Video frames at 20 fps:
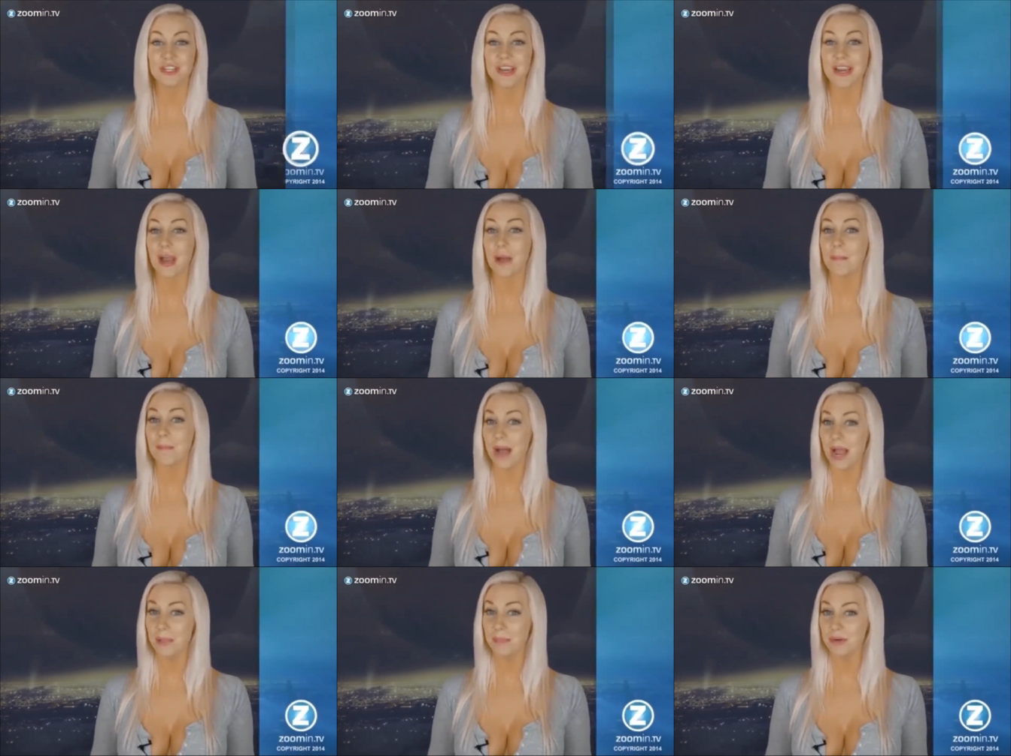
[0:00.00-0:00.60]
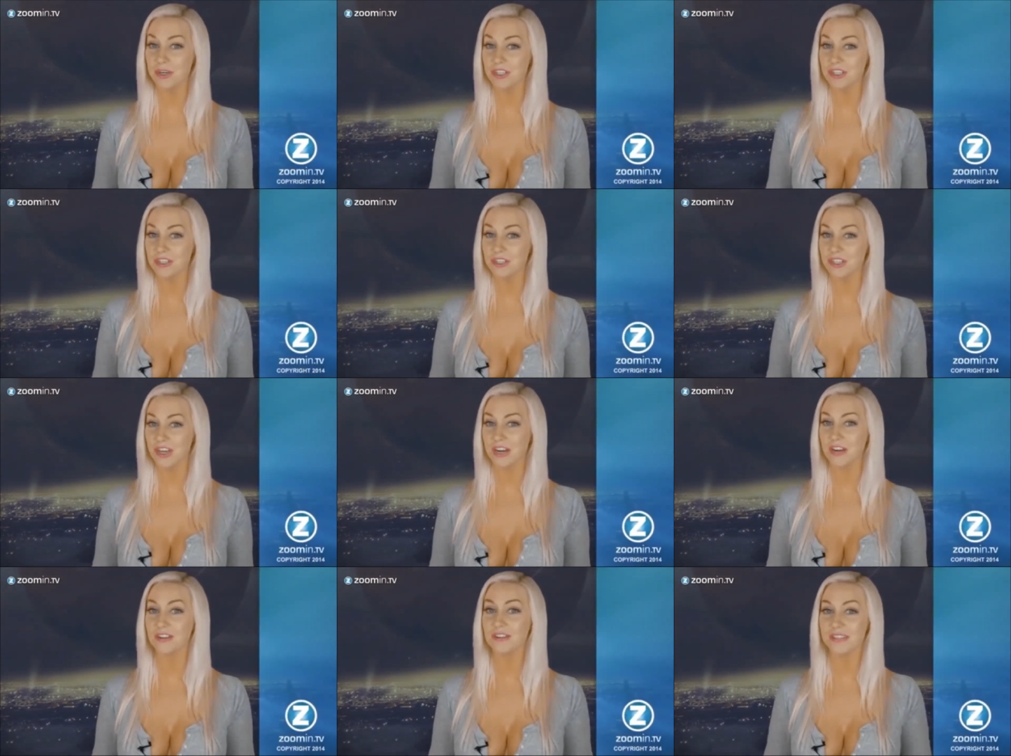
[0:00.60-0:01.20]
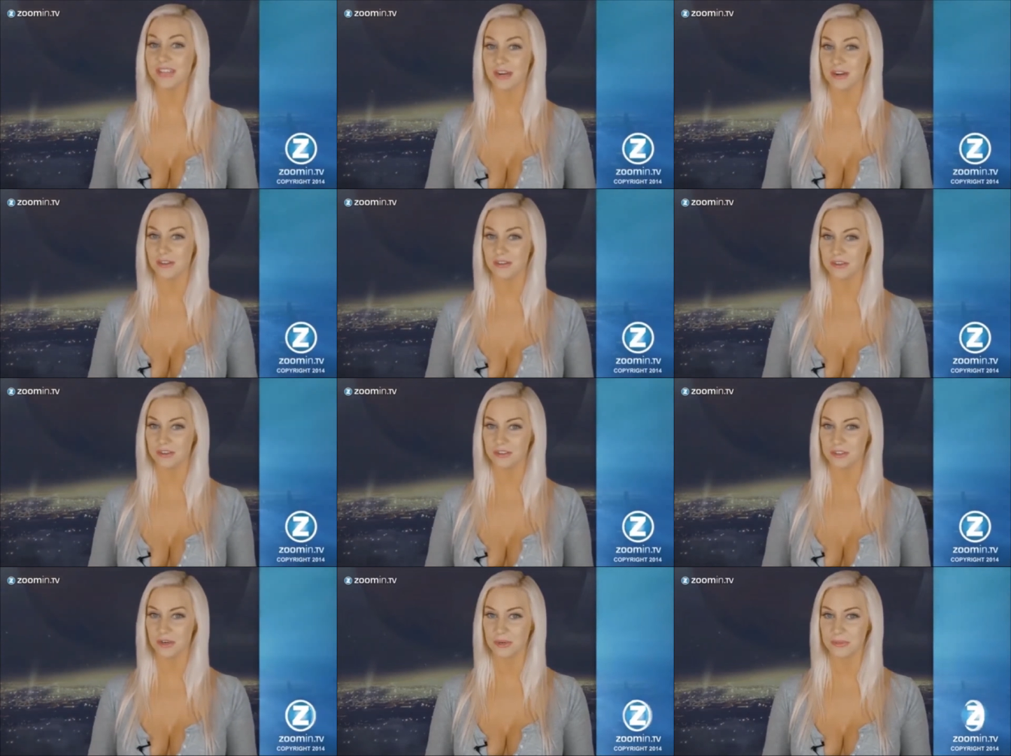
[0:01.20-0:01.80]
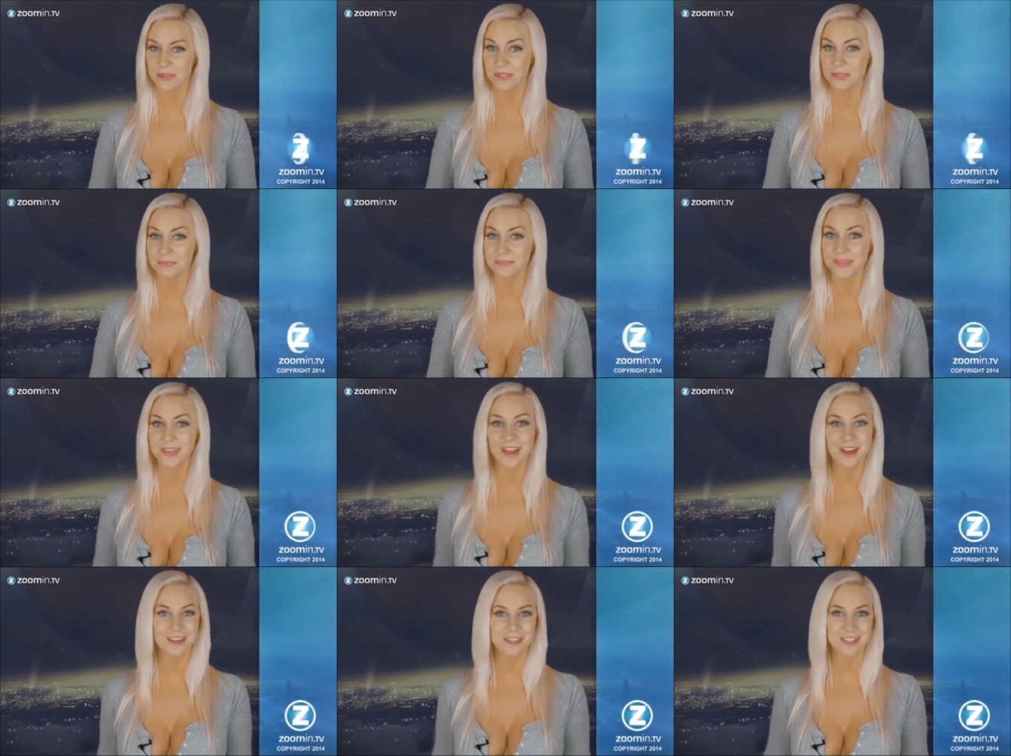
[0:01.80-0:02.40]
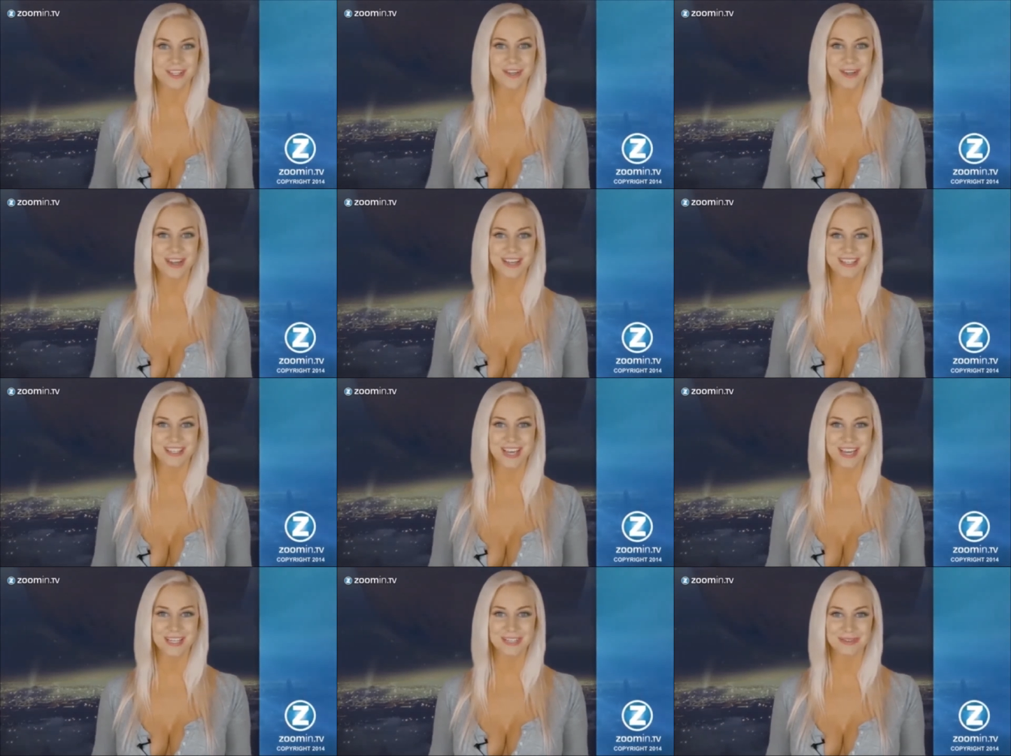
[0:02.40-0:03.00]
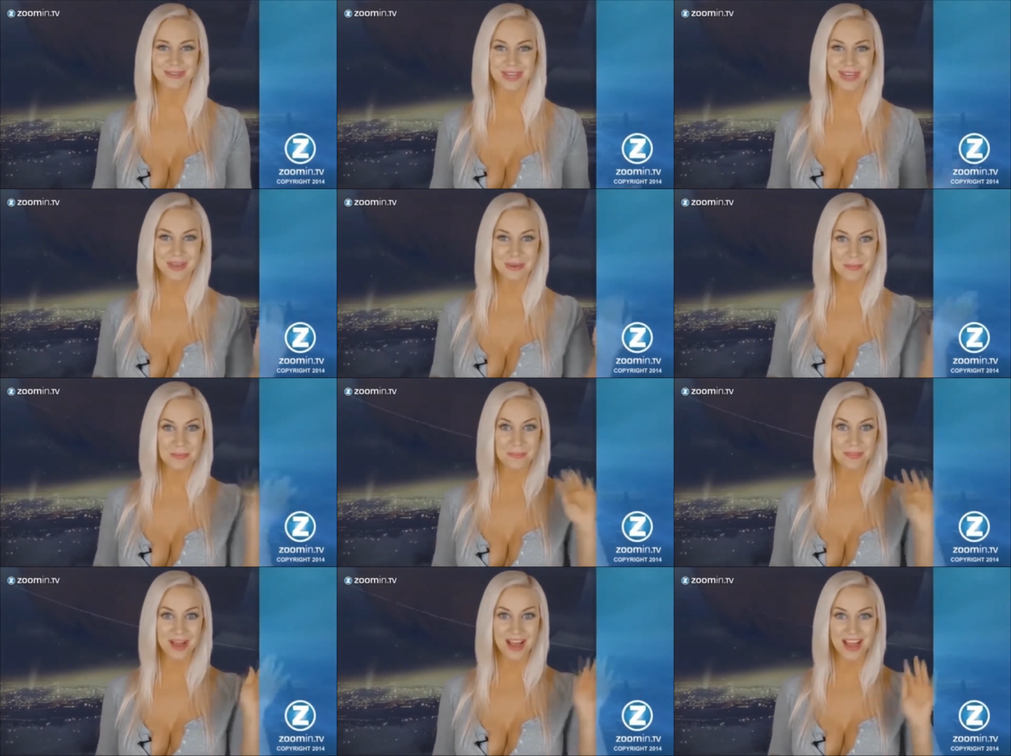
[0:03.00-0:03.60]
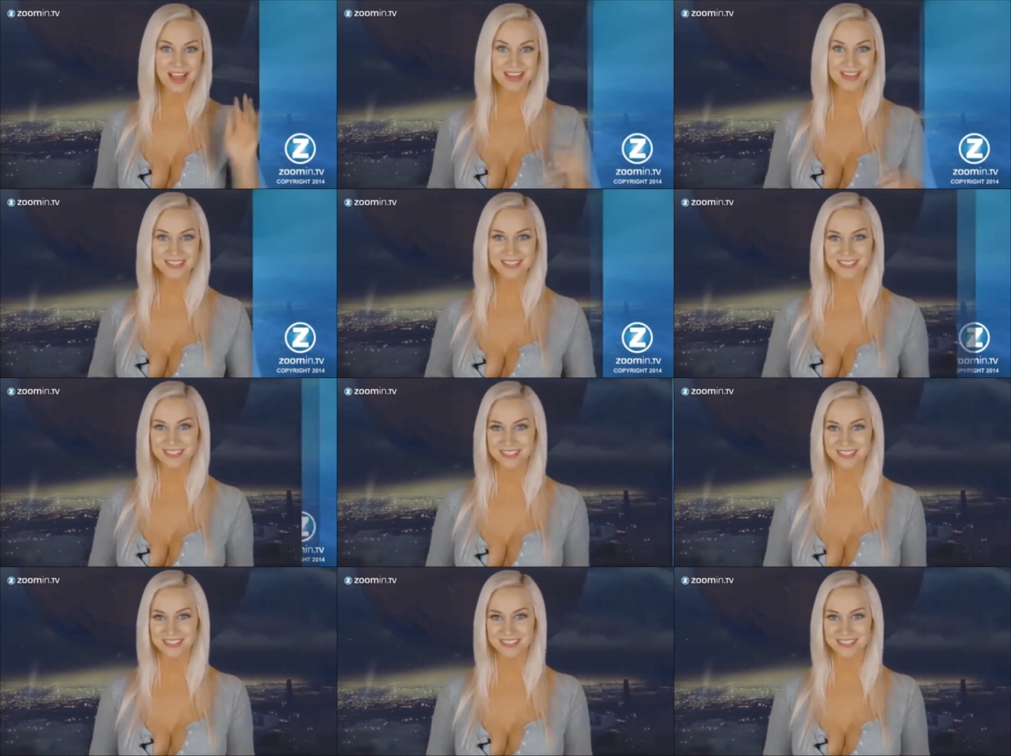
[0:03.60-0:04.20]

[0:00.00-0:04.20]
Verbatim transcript: check out my personal channel down in the description. I'll see you guys next week. Bye!